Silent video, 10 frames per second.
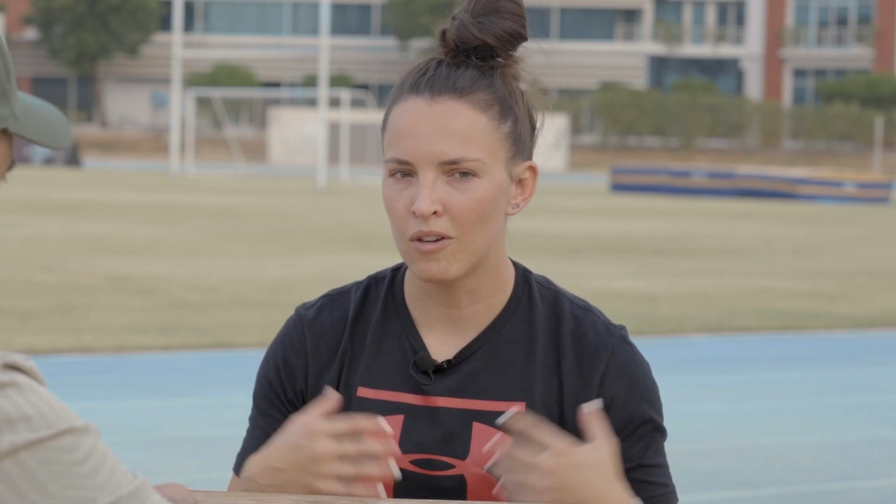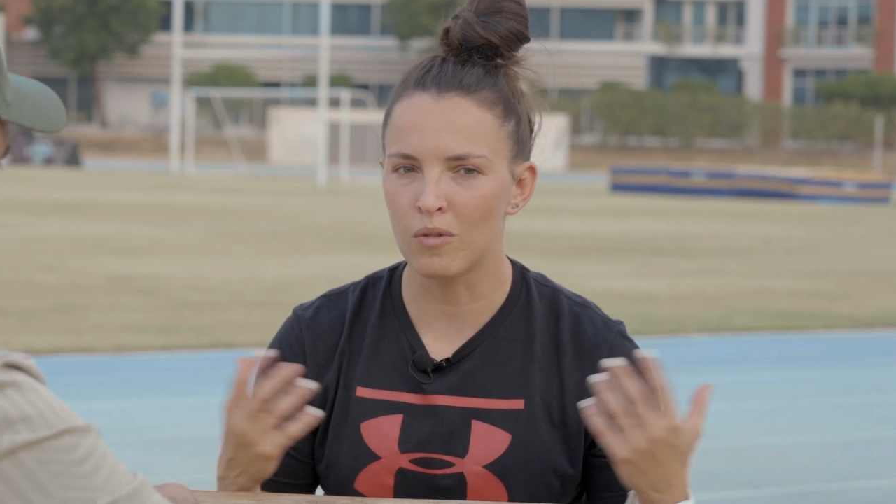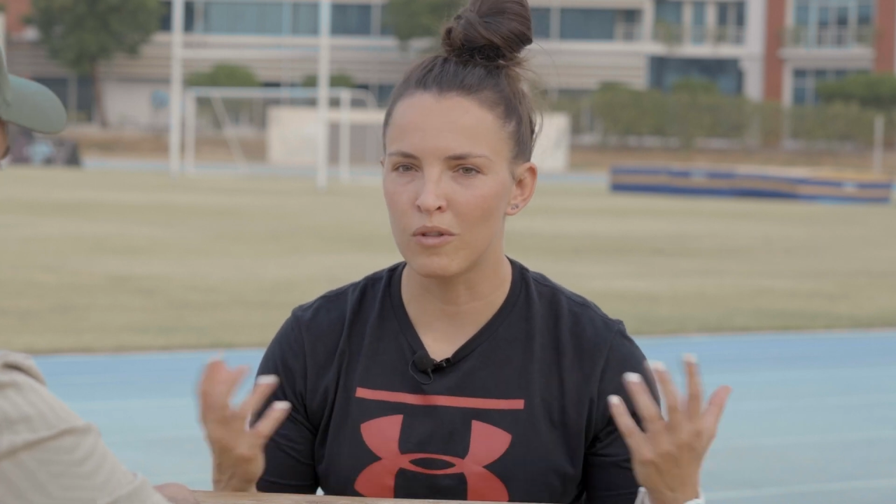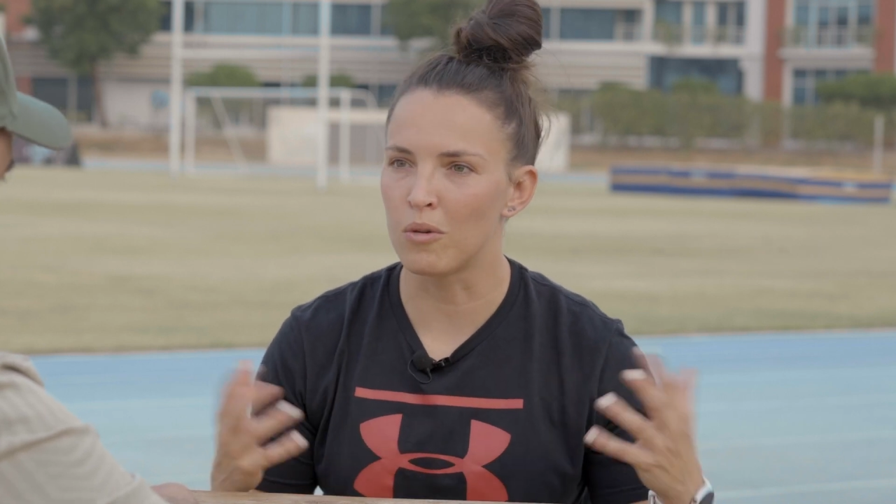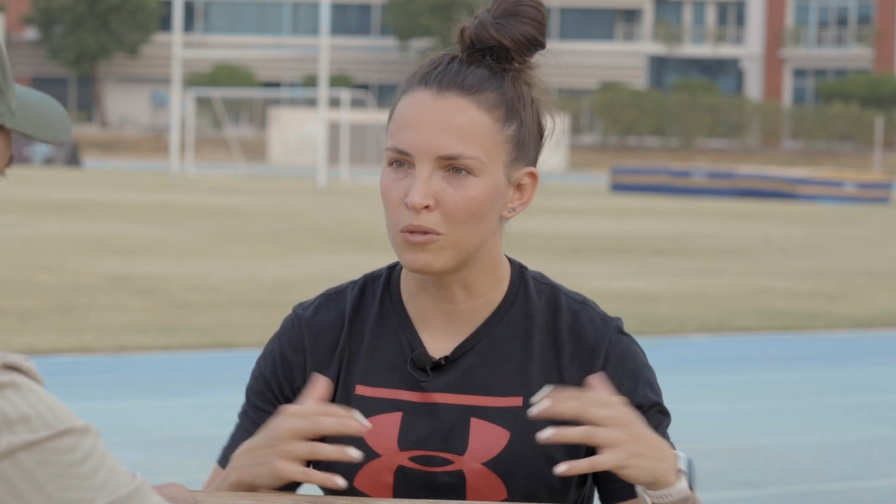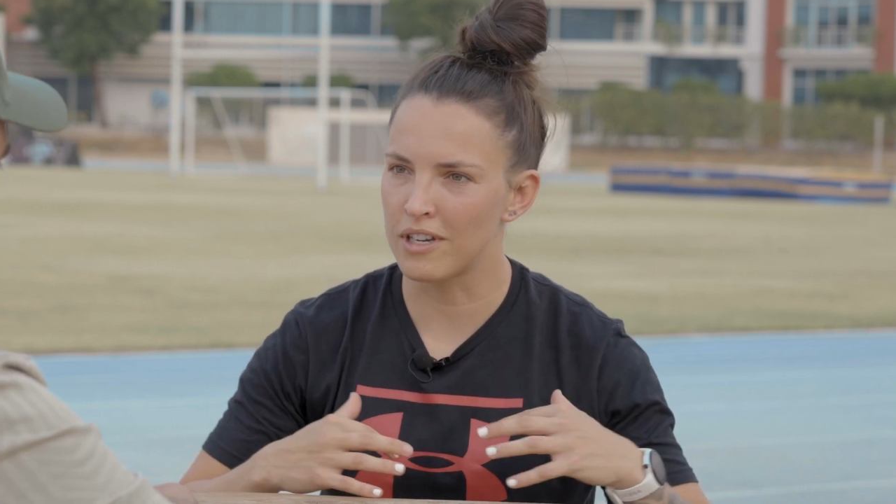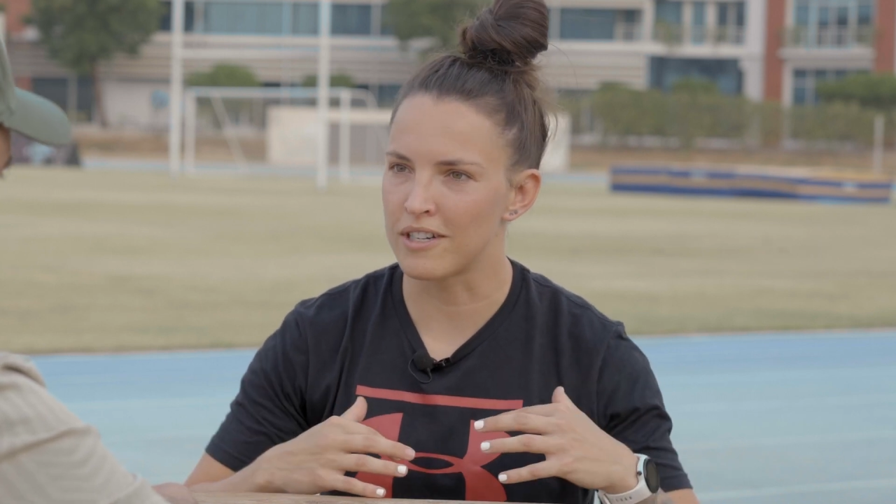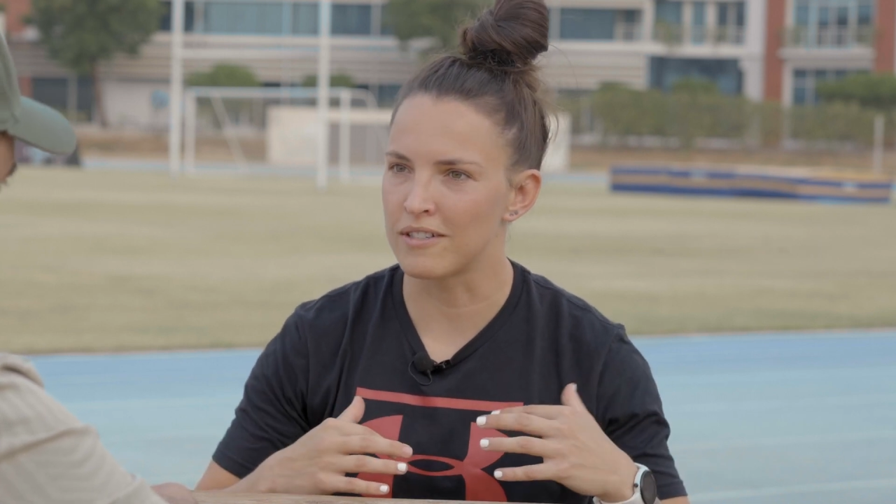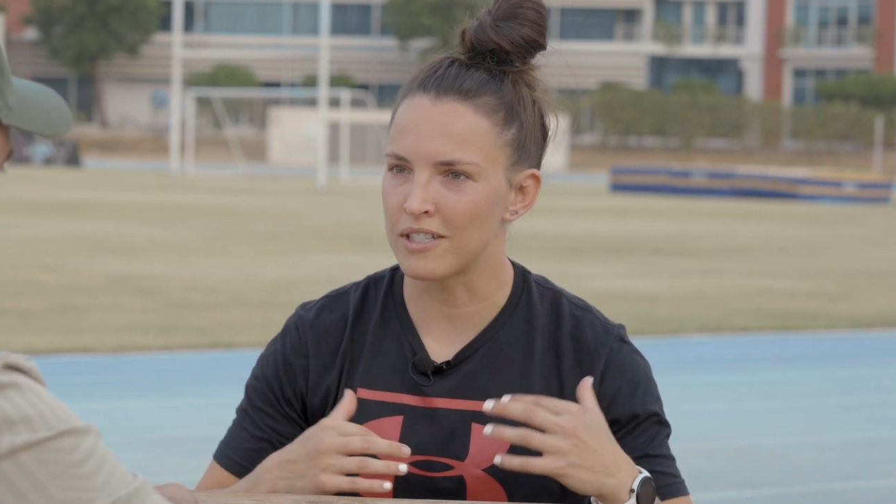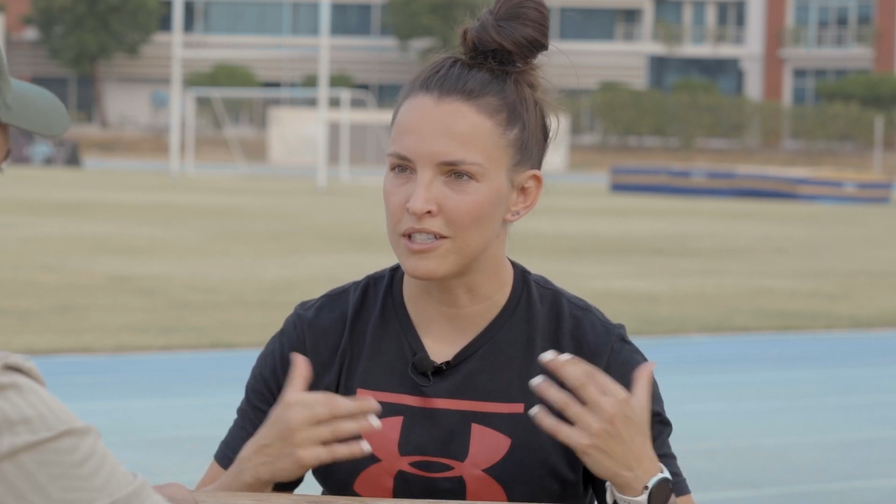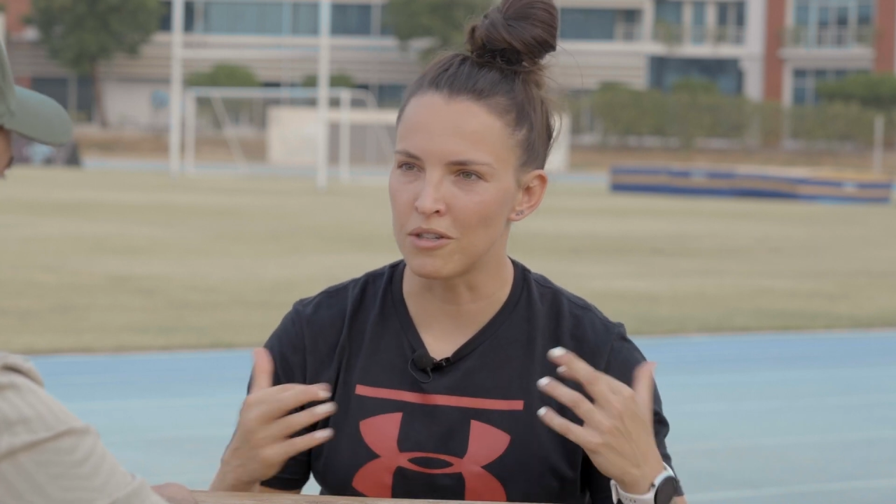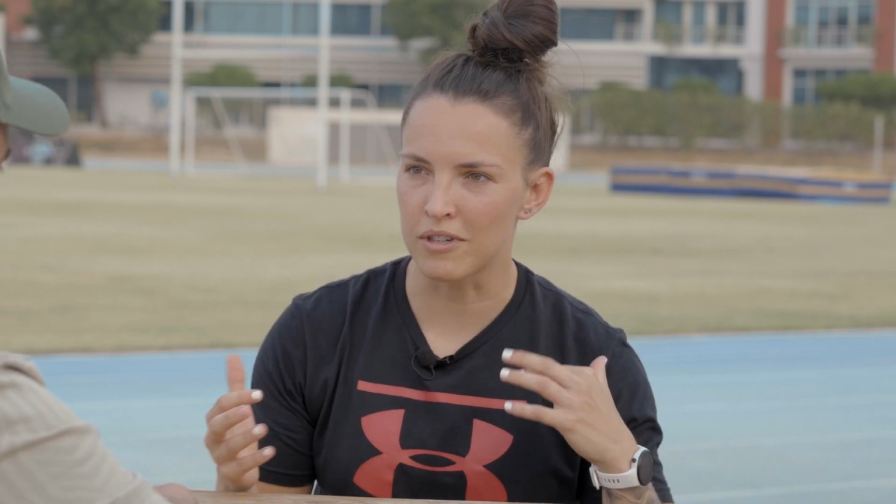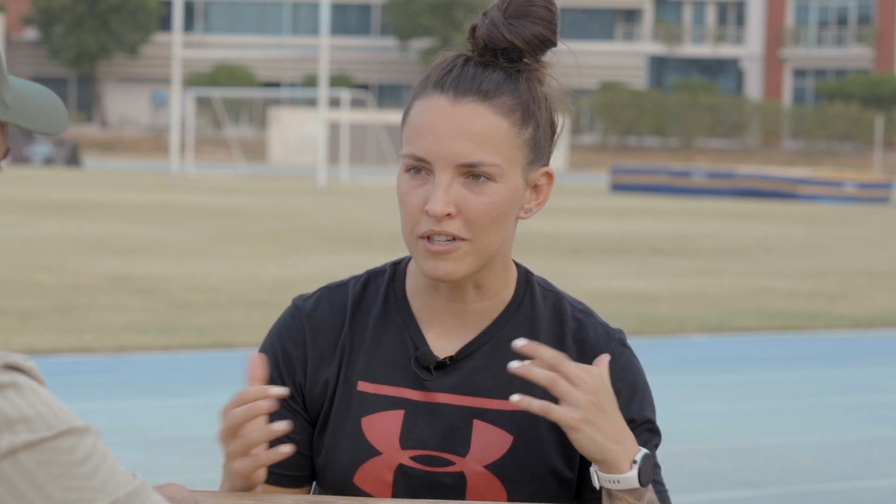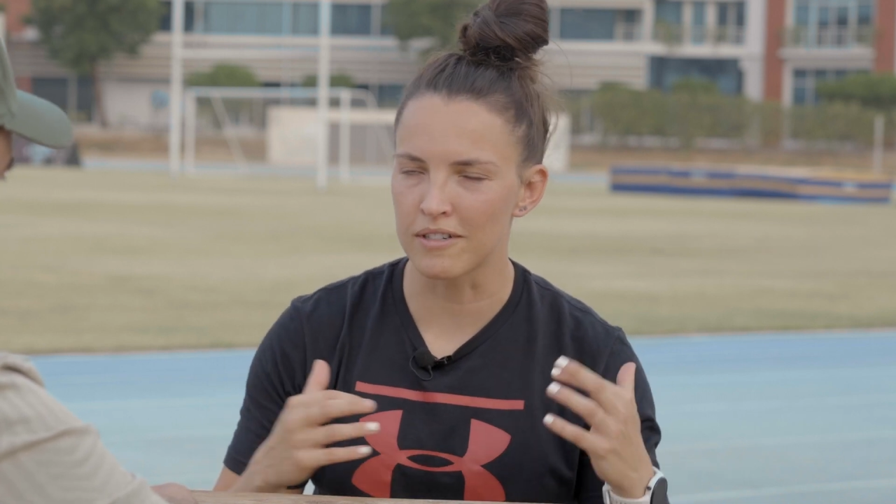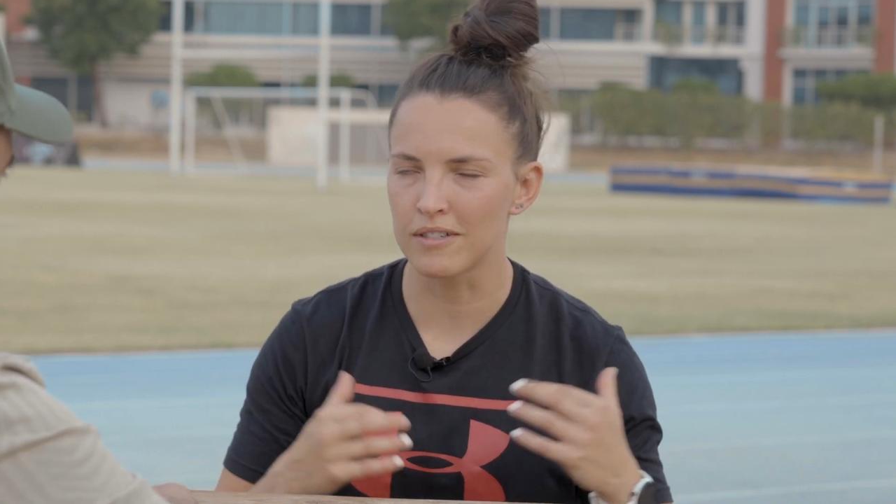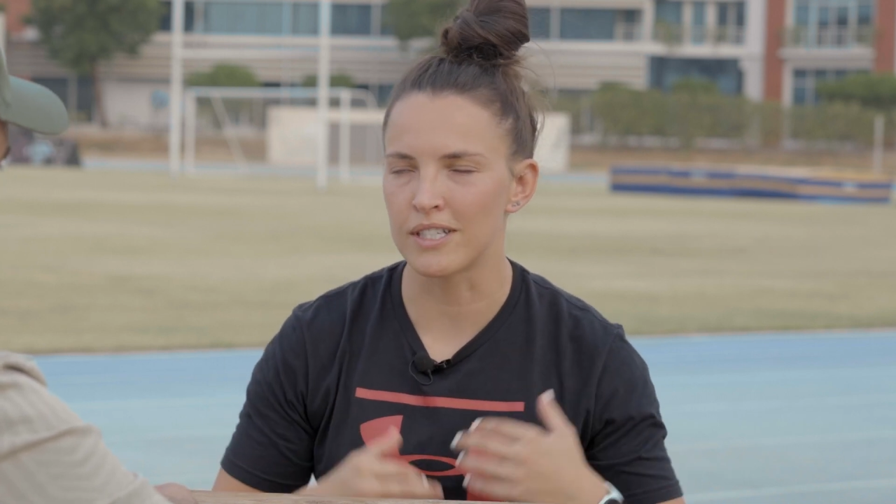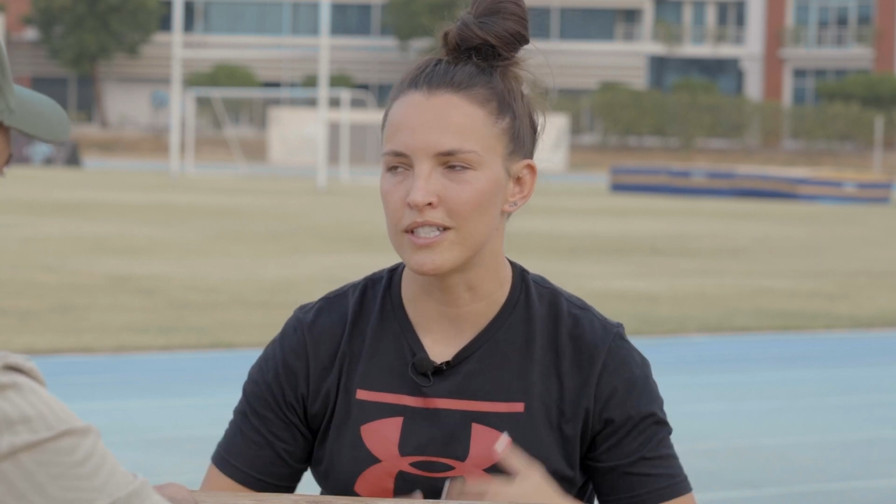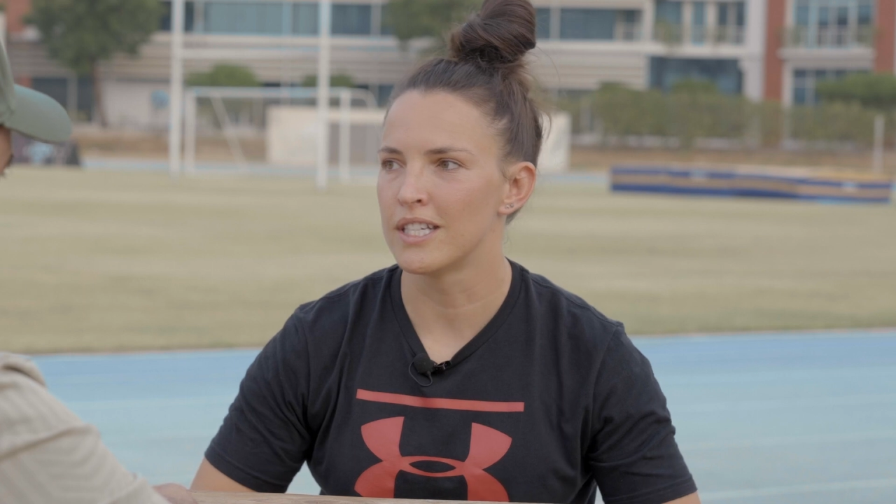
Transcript: all the old girls and new girls.